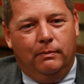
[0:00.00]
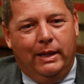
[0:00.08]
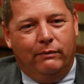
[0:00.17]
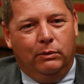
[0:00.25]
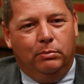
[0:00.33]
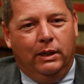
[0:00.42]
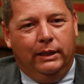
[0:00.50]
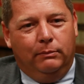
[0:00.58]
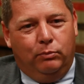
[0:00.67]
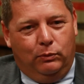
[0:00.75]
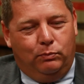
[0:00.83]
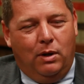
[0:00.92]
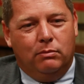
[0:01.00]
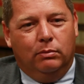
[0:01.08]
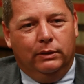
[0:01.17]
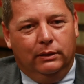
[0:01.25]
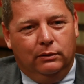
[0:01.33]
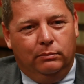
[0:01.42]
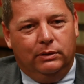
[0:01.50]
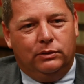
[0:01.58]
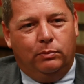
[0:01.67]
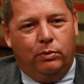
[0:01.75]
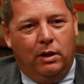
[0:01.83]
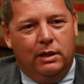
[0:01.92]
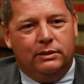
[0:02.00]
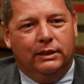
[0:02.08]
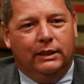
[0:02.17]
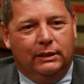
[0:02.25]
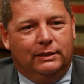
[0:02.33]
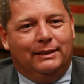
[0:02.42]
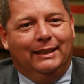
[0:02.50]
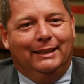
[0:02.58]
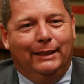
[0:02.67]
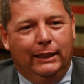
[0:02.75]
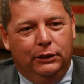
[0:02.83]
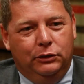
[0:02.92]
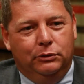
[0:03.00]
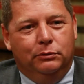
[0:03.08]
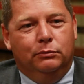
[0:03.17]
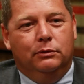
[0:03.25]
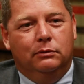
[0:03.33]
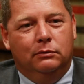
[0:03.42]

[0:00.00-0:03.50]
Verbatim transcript: everybody was probably a little bit surprised that it just continued